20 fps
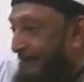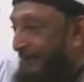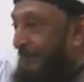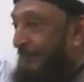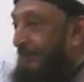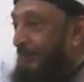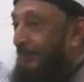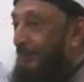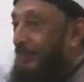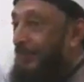And
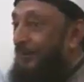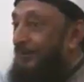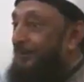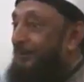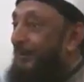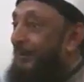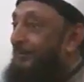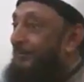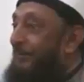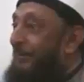a new
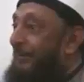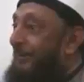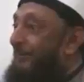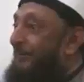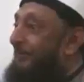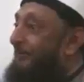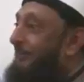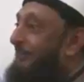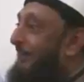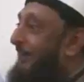conception
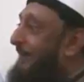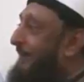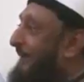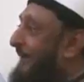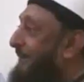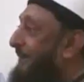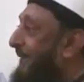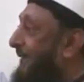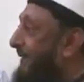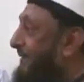of
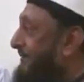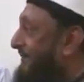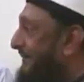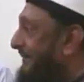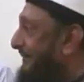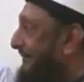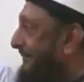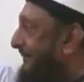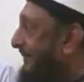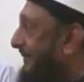state
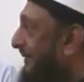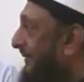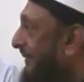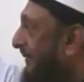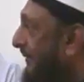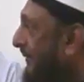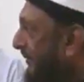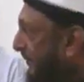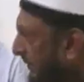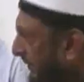emerges,
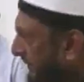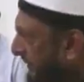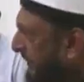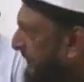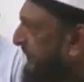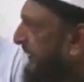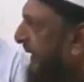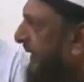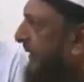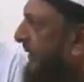
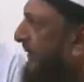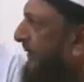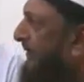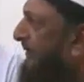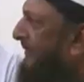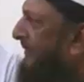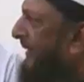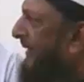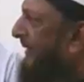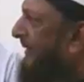the
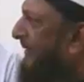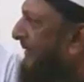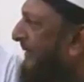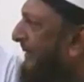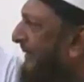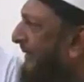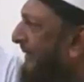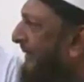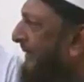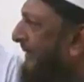secular state.
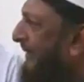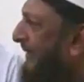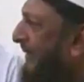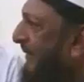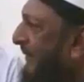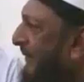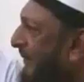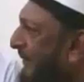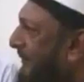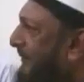
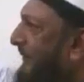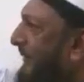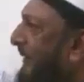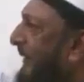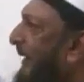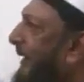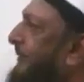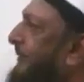Which